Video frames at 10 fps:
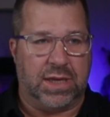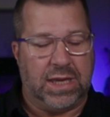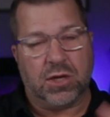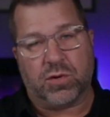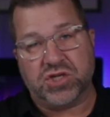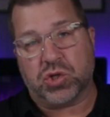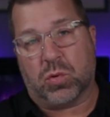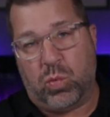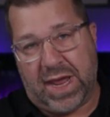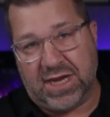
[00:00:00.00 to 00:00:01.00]
increase your
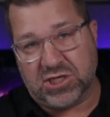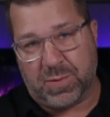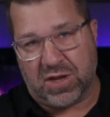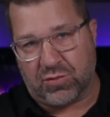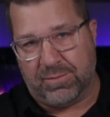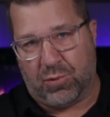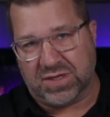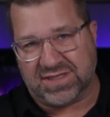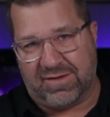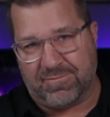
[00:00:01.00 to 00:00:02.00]
wage by
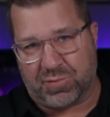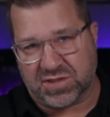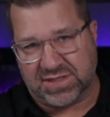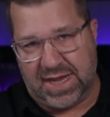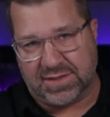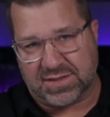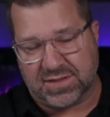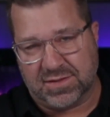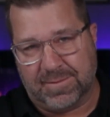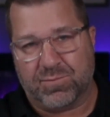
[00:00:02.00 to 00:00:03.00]
3.7%
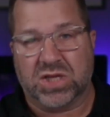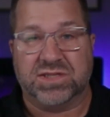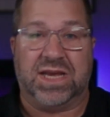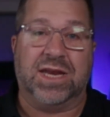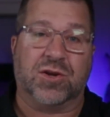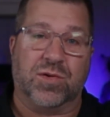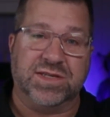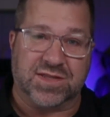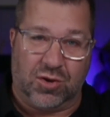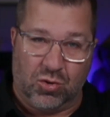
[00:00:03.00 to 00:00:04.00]
to
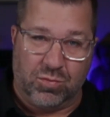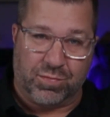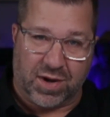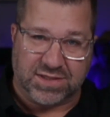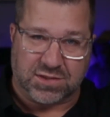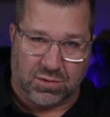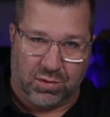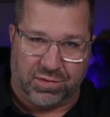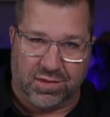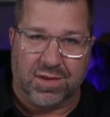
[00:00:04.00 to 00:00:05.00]
increase the home price
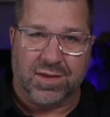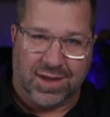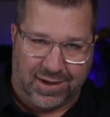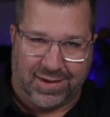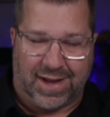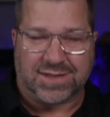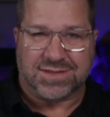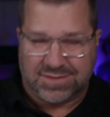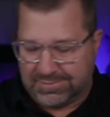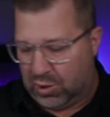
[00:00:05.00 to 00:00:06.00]
growth
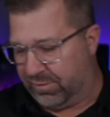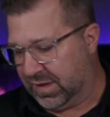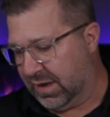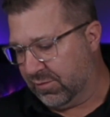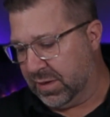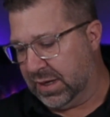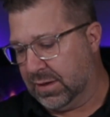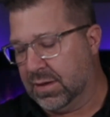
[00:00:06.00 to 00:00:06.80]
index. Hopefully everybody